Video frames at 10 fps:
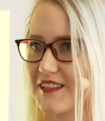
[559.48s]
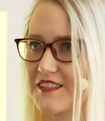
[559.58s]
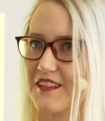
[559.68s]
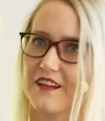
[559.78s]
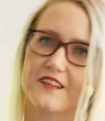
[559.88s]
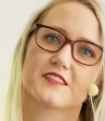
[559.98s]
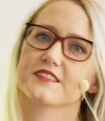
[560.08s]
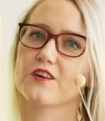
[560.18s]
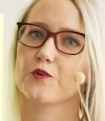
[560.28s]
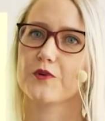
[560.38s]
designers
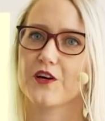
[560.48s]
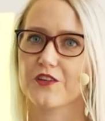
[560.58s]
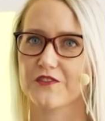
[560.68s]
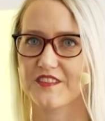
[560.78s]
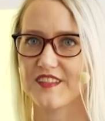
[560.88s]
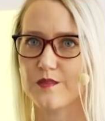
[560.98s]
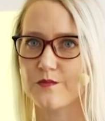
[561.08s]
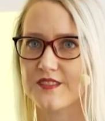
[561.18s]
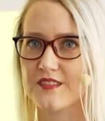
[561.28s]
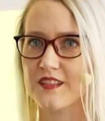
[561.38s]
are a part of the
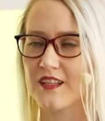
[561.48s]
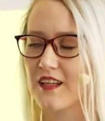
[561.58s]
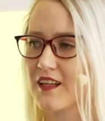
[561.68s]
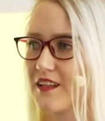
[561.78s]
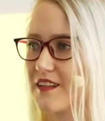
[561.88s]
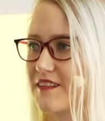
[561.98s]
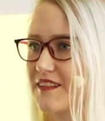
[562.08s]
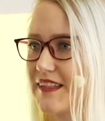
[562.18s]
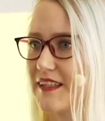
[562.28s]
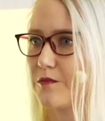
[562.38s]
teams. The
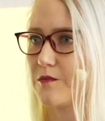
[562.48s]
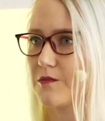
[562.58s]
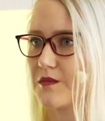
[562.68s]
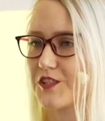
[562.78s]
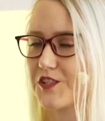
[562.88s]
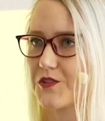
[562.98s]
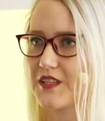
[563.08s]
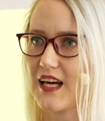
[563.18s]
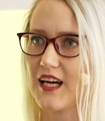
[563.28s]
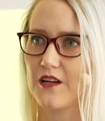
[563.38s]
team should
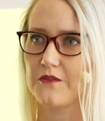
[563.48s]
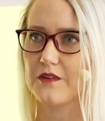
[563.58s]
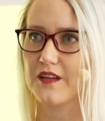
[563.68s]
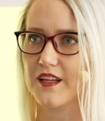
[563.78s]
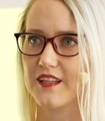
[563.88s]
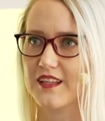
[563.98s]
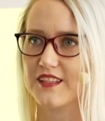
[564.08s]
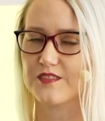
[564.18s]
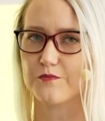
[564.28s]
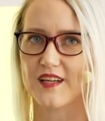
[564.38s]
have
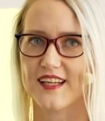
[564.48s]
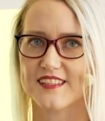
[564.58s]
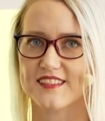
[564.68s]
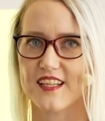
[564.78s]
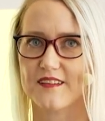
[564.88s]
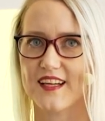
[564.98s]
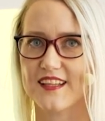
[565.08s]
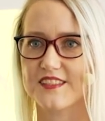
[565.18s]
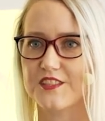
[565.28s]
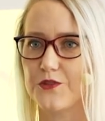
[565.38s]
things in place that
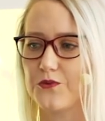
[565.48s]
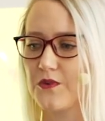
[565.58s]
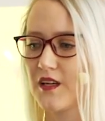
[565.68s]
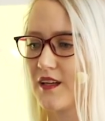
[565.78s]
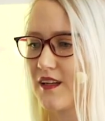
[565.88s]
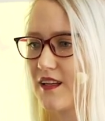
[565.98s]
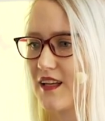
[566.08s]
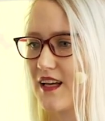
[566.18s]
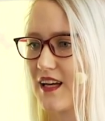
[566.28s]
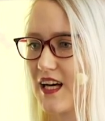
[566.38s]
lets you
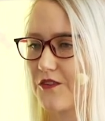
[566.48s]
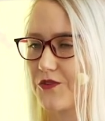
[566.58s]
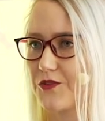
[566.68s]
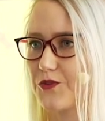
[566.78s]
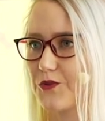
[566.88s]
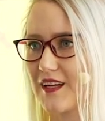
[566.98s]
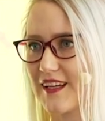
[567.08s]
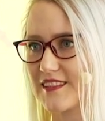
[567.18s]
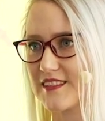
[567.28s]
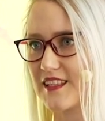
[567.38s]
have to do
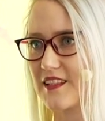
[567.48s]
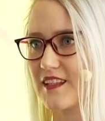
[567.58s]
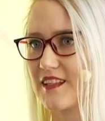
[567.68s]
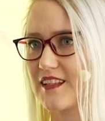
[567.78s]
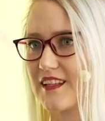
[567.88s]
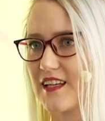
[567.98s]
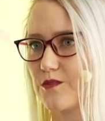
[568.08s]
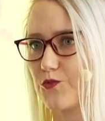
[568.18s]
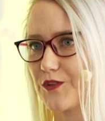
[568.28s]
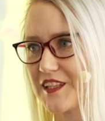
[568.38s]
less and
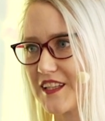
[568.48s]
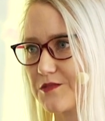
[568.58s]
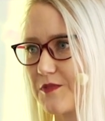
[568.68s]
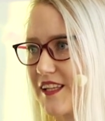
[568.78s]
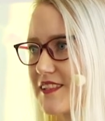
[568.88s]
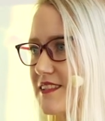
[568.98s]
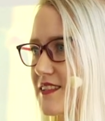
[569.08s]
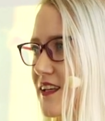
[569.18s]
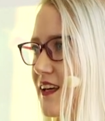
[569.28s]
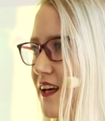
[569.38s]
get breathing
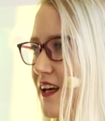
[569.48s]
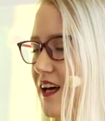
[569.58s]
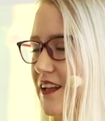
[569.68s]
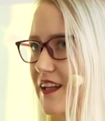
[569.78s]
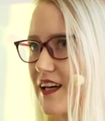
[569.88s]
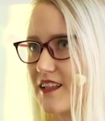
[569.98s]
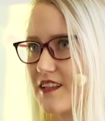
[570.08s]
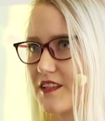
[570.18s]
space. And that